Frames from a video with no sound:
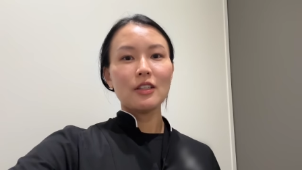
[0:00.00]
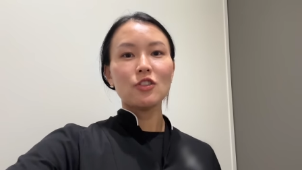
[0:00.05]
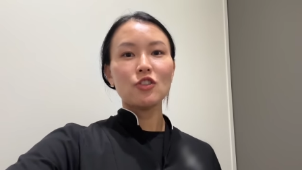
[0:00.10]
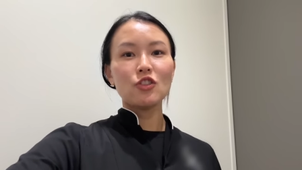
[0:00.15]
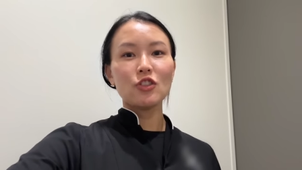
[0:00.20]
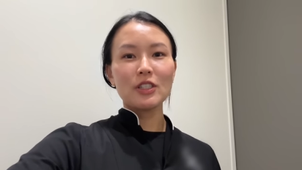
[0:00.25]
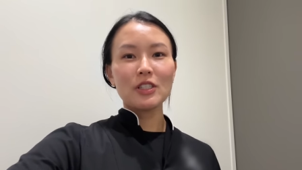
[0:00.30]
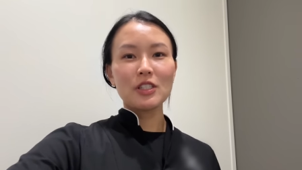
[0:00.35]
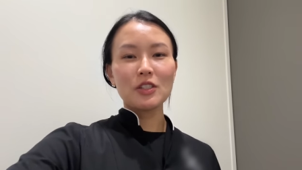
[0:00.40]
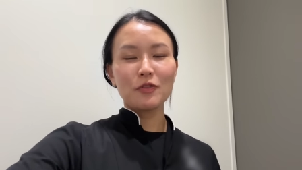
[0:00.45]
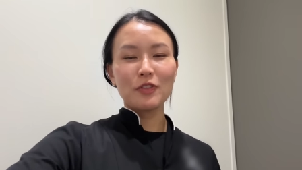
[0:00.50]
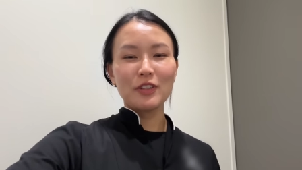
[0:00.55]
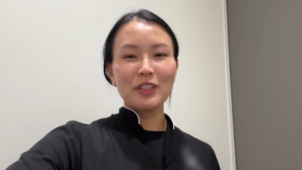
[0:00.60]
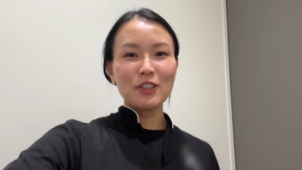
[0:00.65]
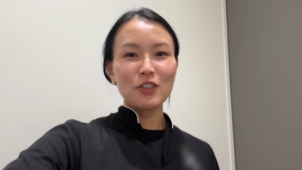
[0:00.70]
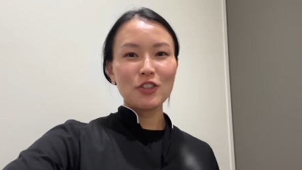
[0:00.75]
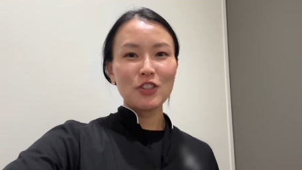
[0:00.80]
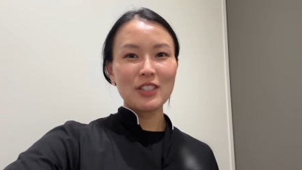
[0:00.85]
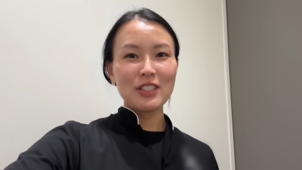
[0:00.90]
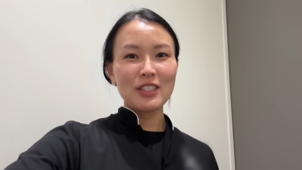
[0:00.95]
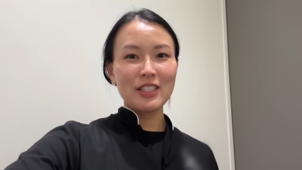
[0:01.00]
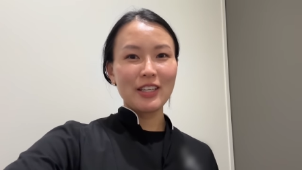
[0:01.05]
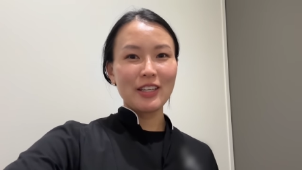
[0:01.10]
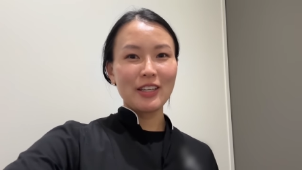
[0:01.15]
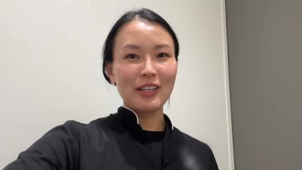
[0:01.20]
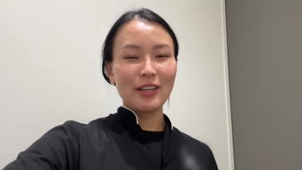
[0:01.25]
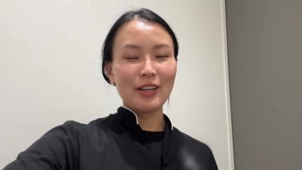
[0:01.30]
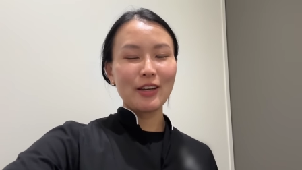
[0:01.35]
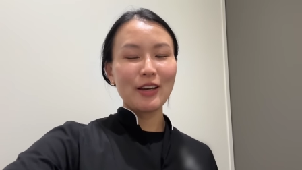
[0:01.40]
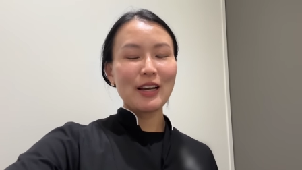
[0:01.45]
Just finished
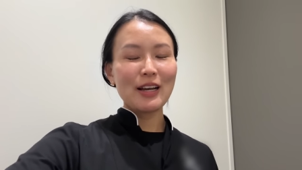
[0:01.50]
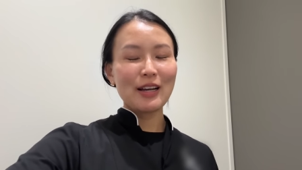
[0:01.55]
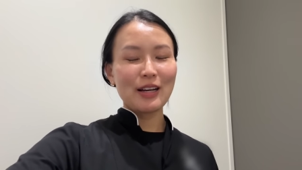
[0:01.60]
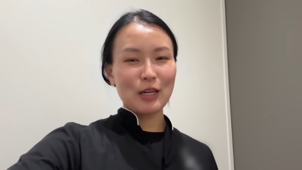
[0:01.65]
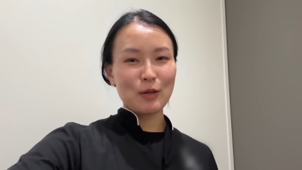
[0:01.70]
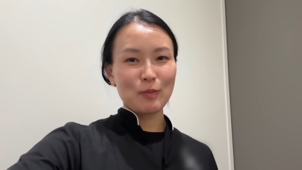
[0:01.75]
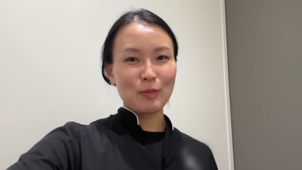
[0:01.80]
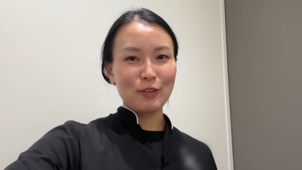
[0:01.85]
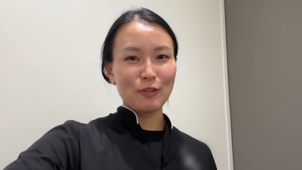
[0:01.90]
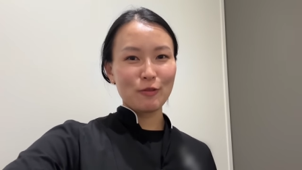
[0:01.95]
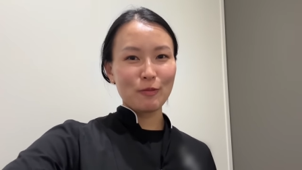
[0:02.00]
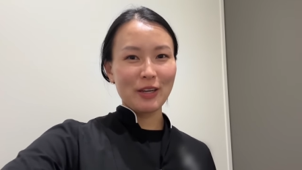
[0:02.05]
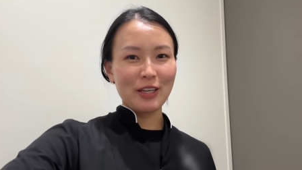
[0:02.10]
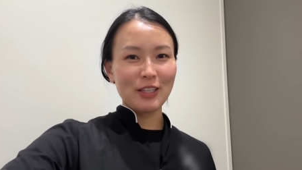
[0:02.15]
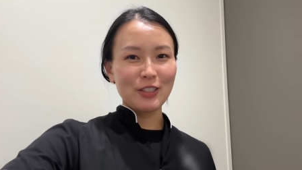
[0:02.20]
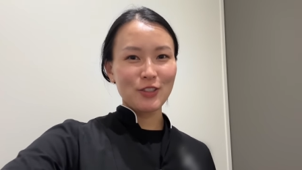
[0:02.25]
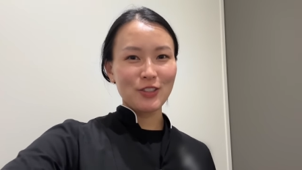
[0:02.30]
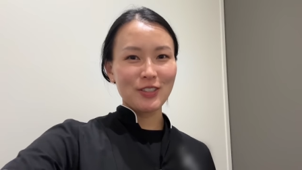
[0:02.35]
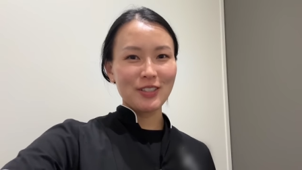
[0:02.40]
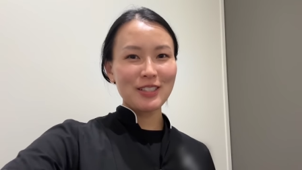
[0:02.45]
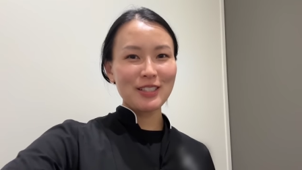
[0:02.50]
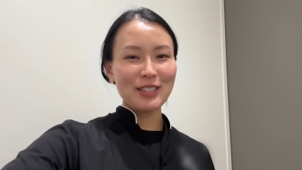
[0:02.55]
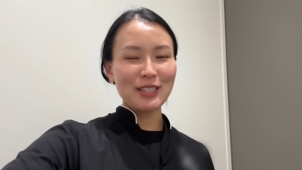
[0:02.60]
seeing a couple of patients.